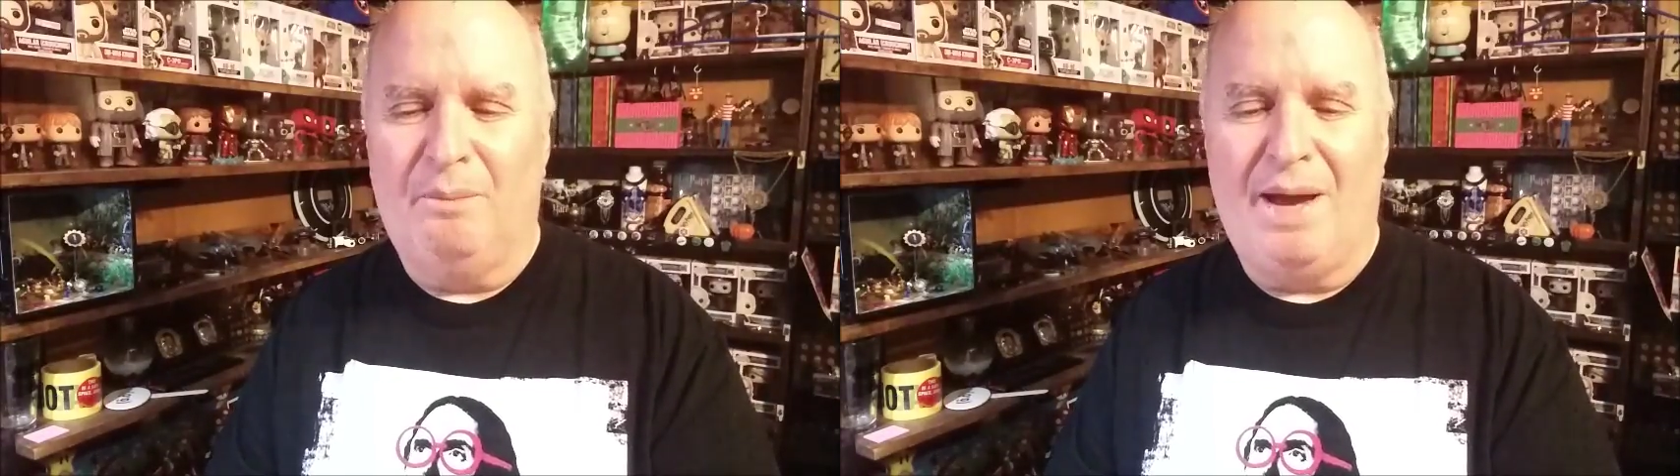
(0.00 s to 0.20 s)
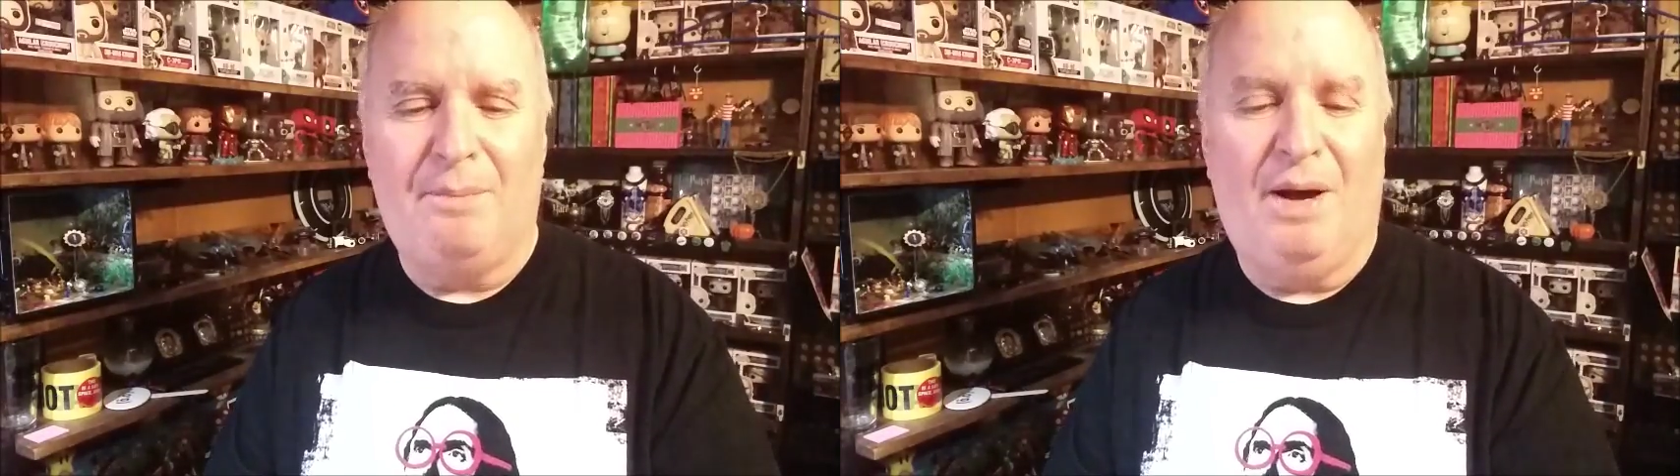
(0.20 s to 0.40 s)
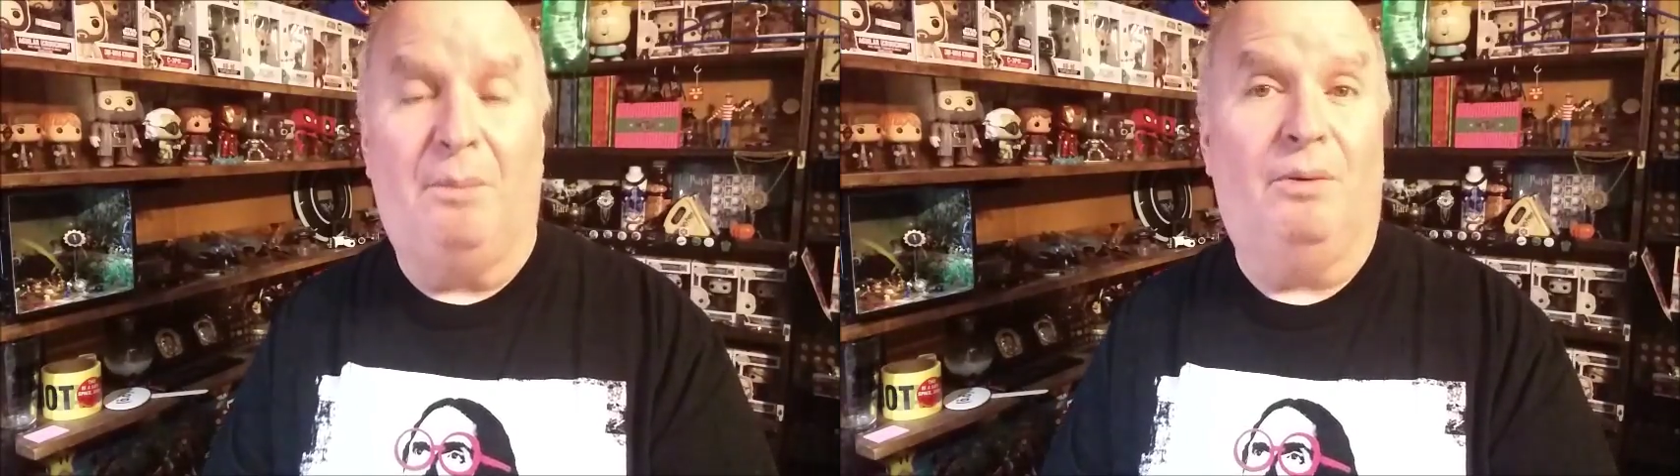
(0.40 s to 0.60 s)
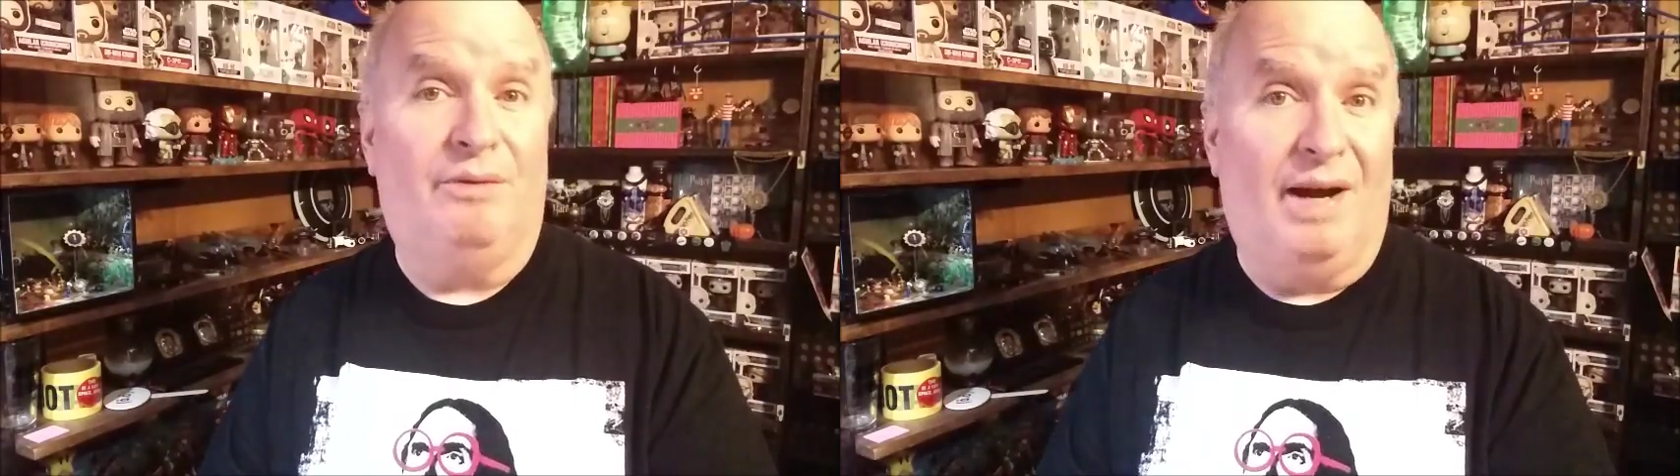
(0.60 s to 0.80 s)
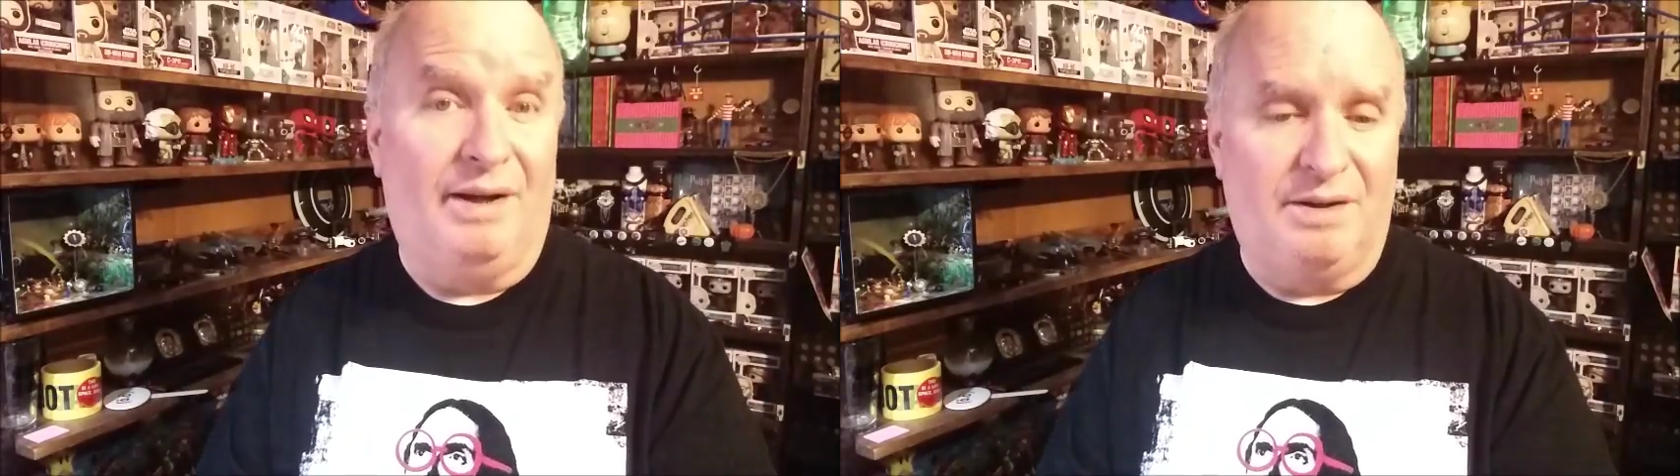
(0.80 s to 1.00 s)
PayPal
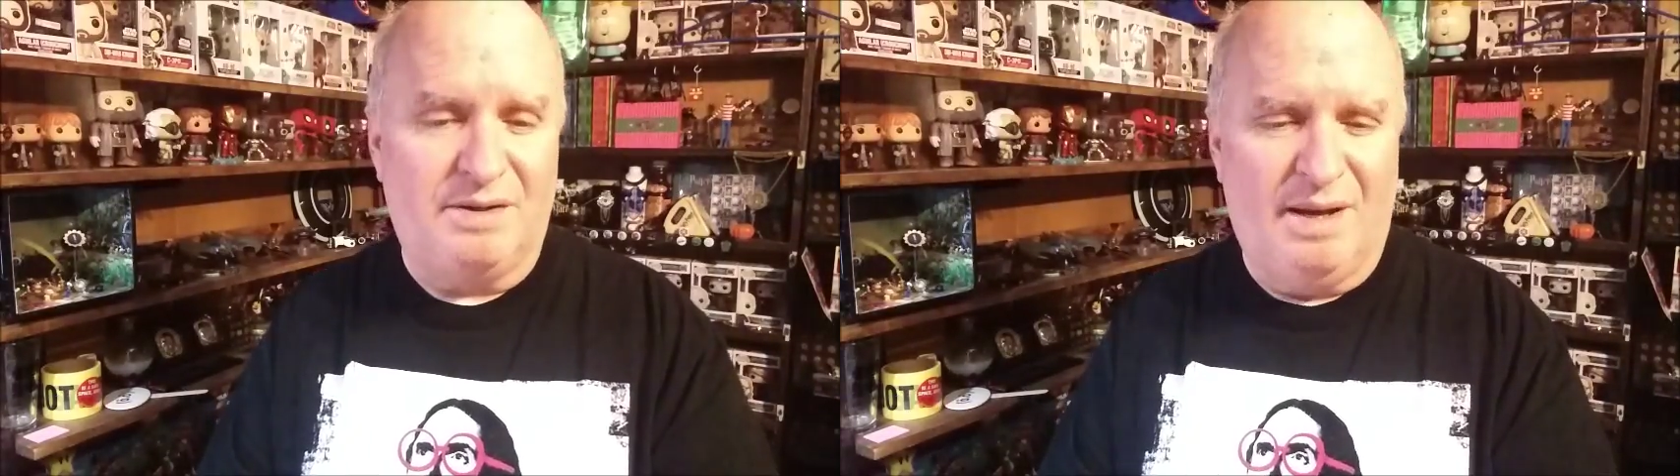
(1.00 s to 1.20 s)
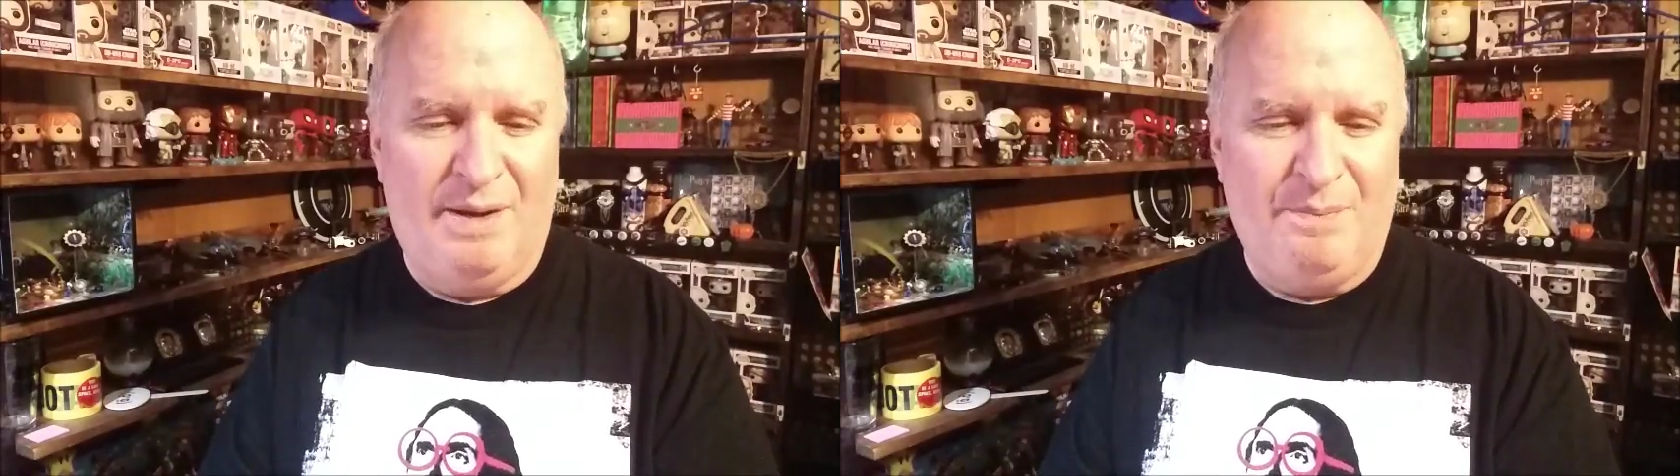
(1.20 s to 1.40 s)
providers.